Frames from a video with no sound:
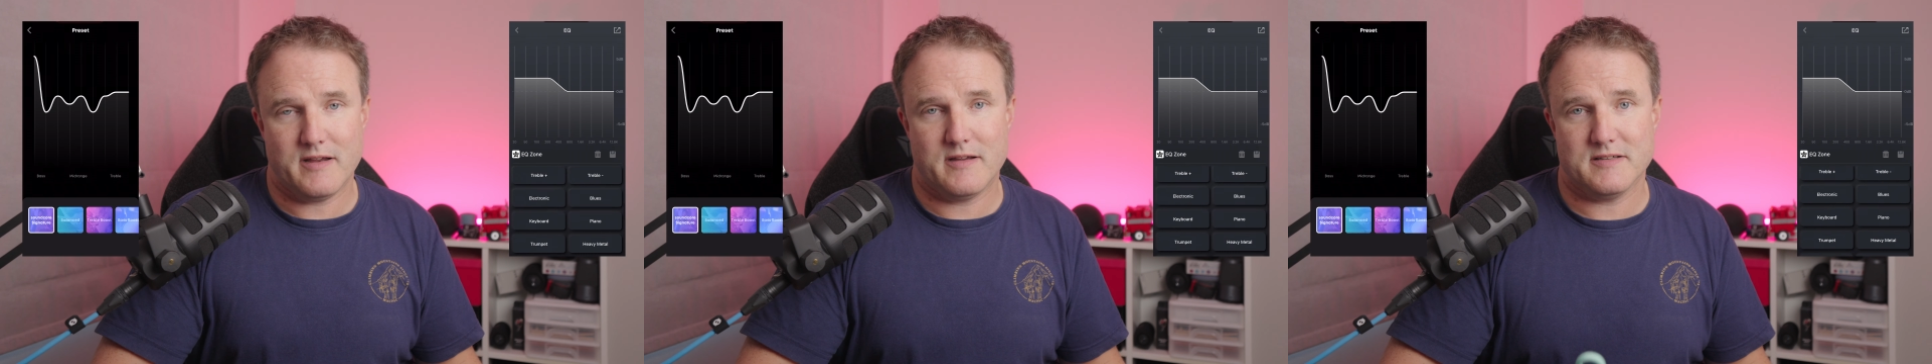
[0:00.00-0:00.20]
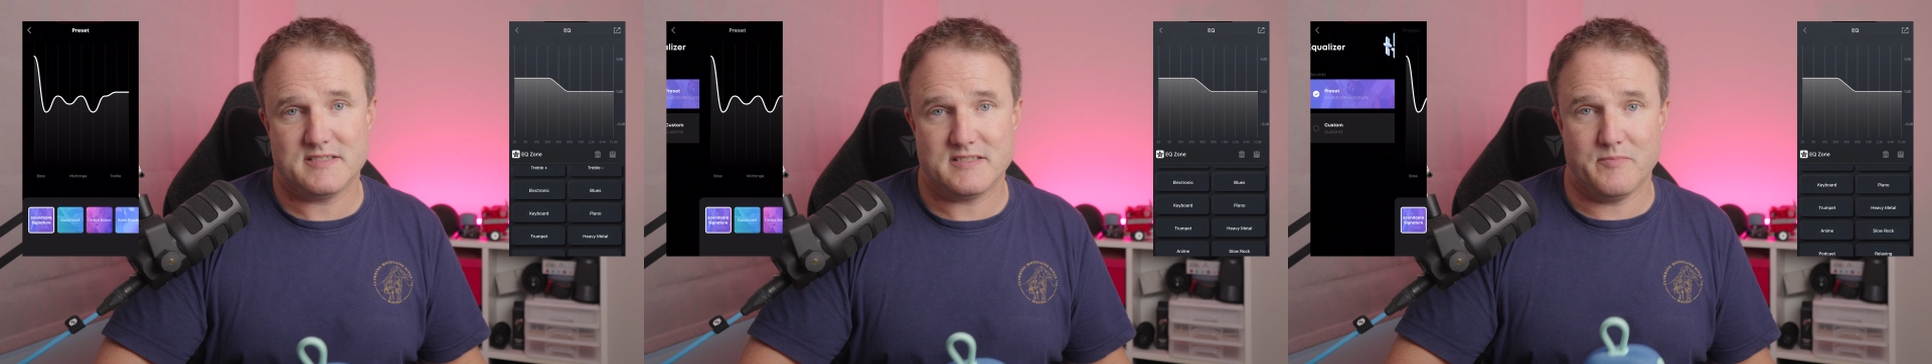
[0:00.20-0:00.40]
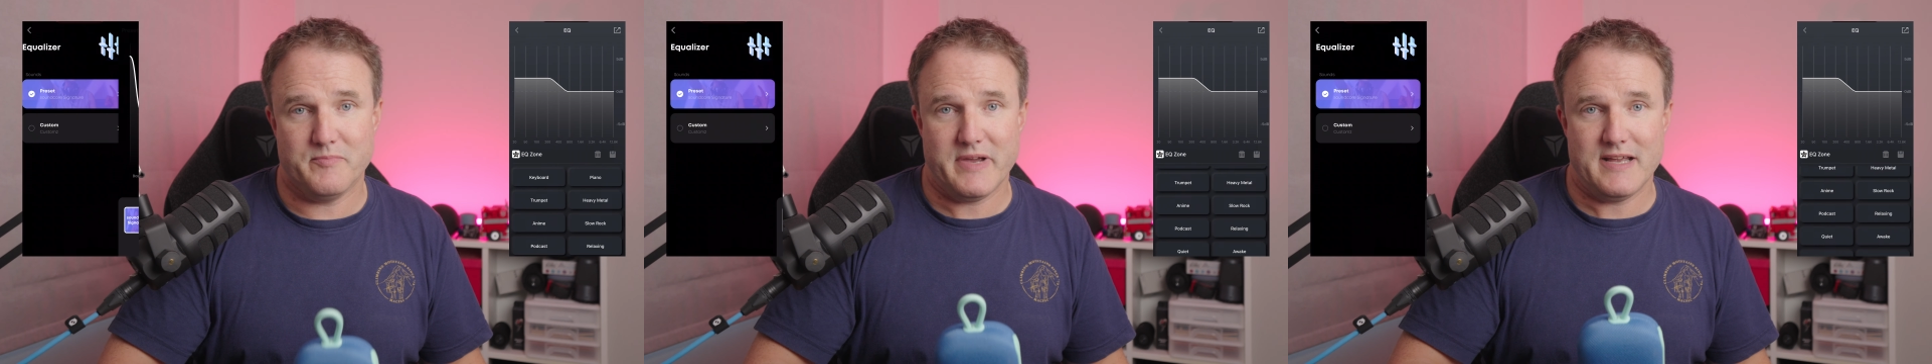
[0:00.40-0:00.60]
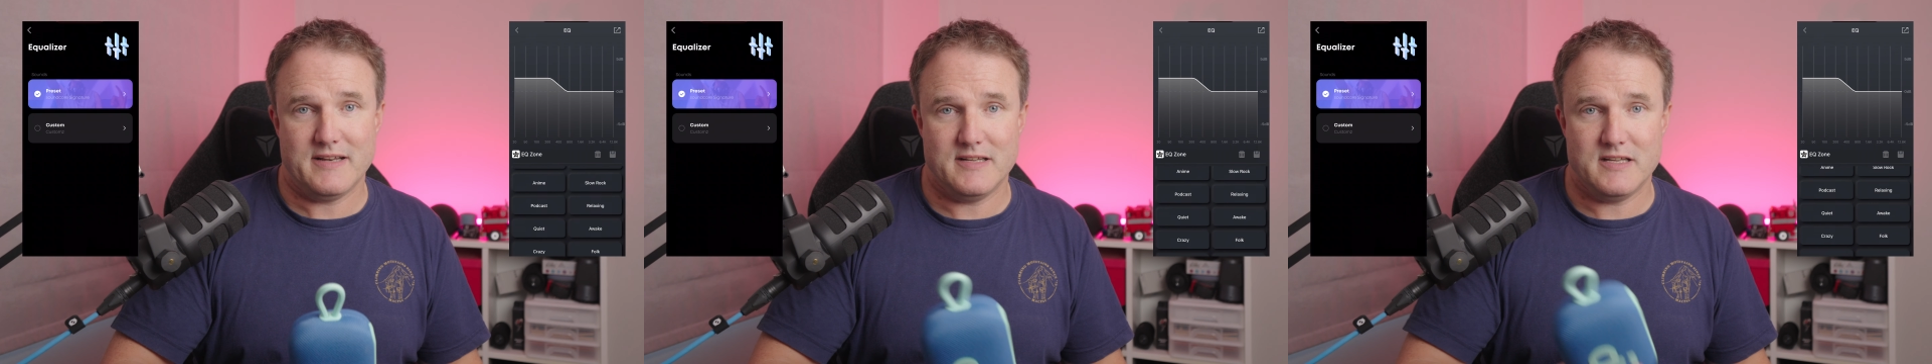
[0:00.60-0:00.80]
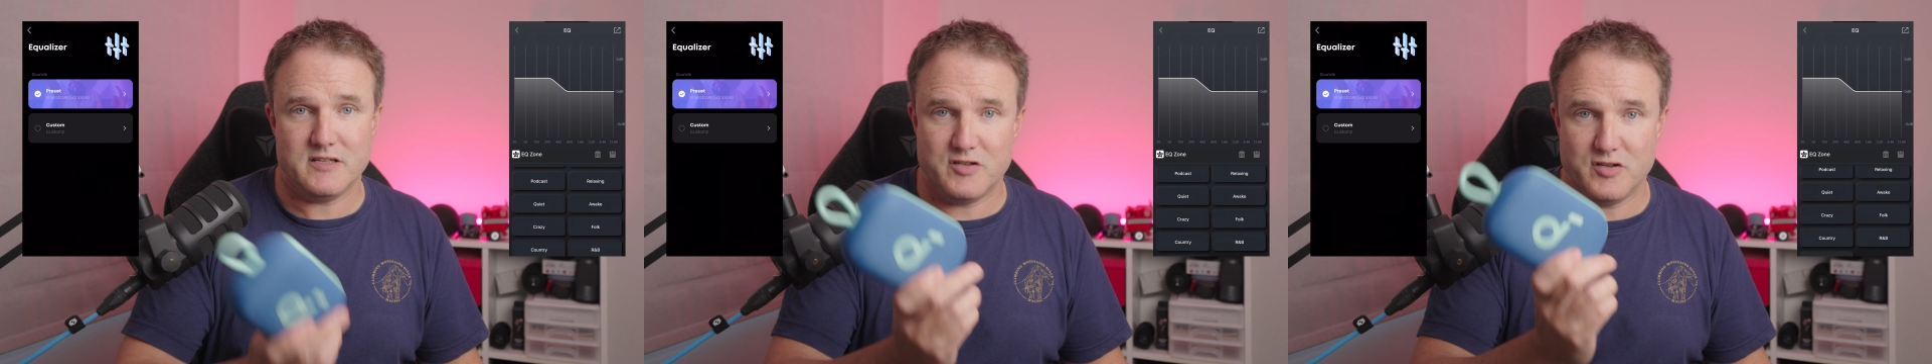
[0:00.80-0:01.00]
custom band
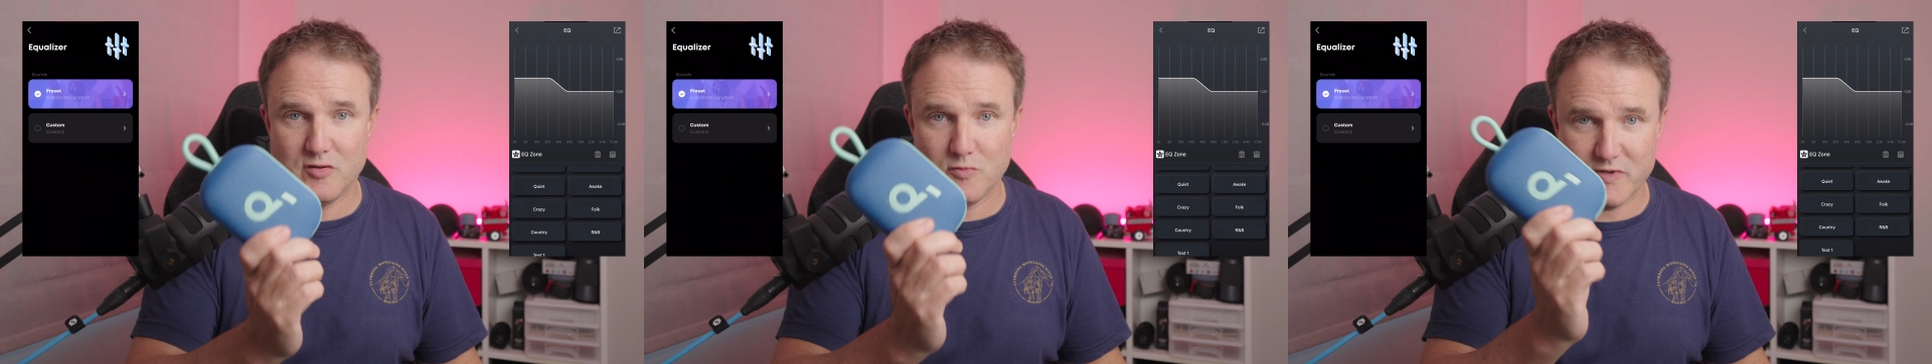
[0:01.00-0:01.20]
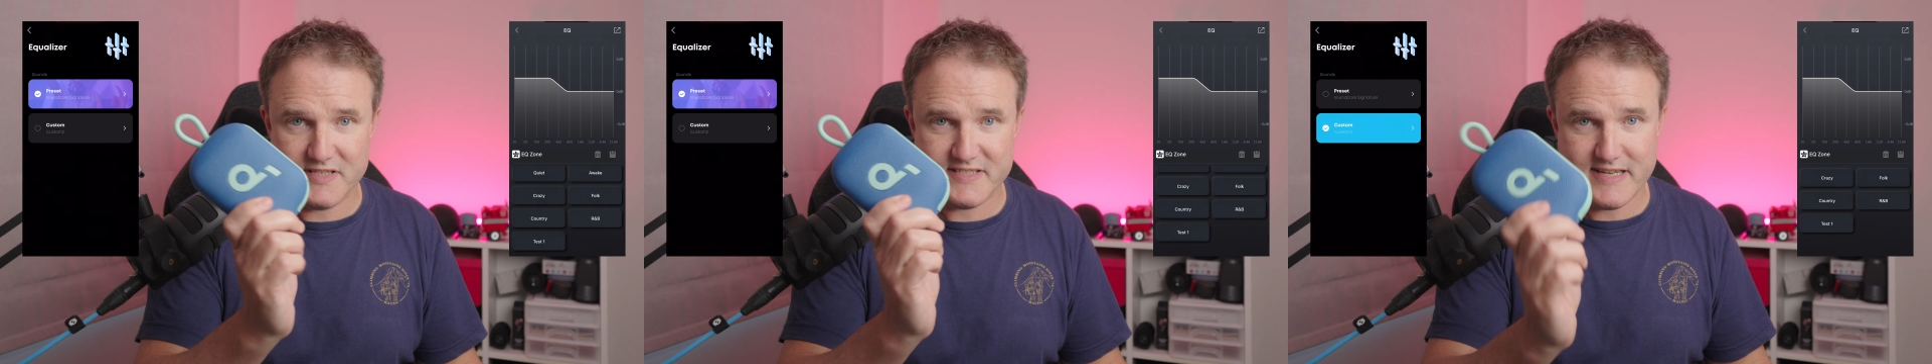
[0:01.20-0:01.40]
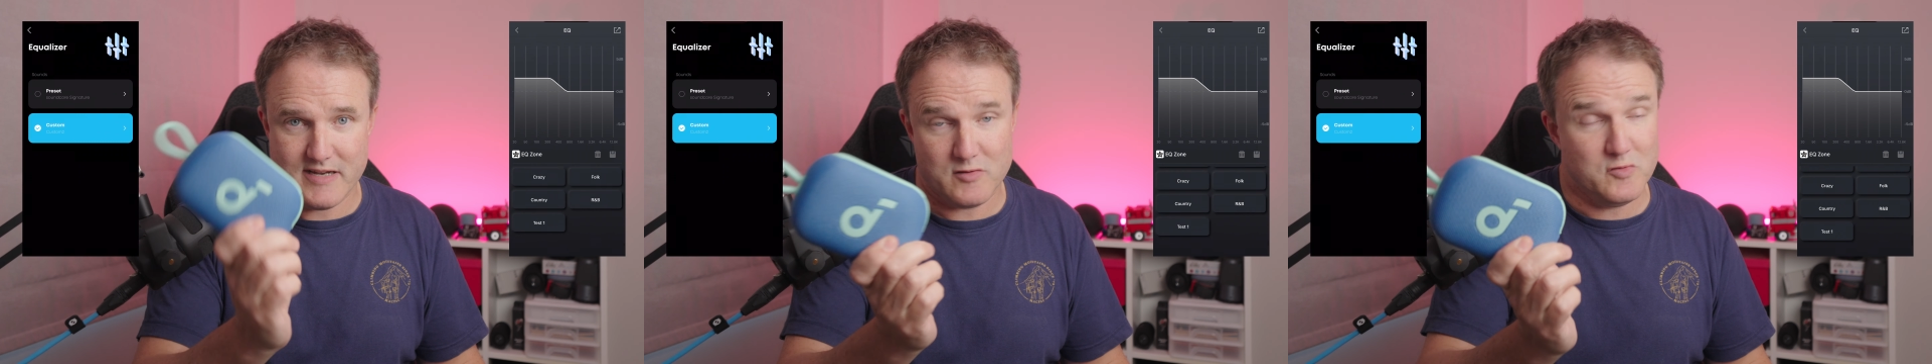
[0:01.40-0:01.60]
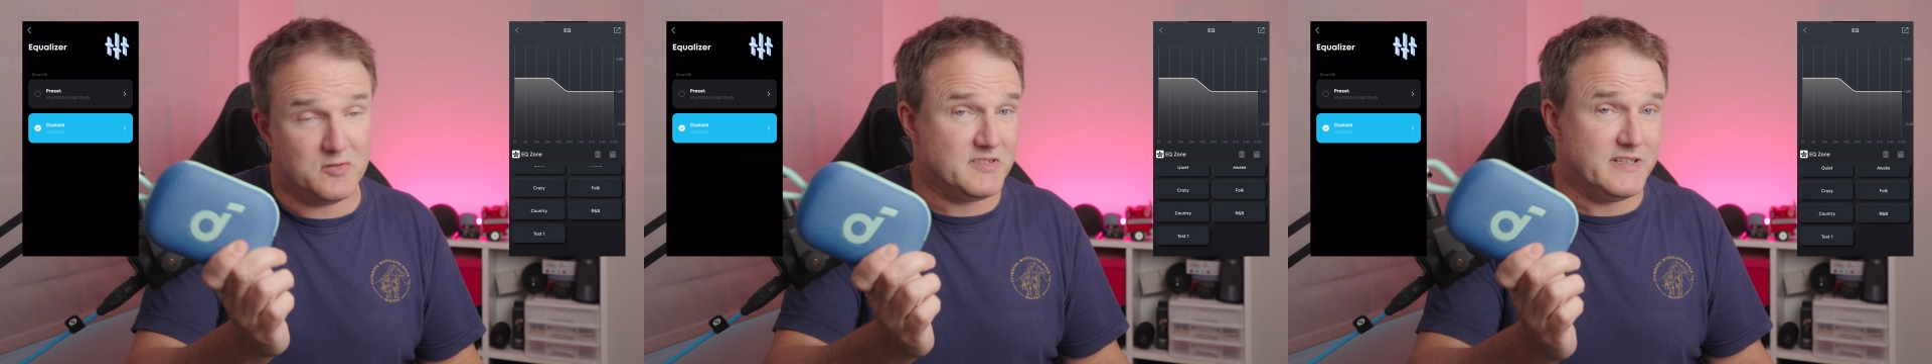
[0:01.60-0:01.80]
EQ with the Soundcore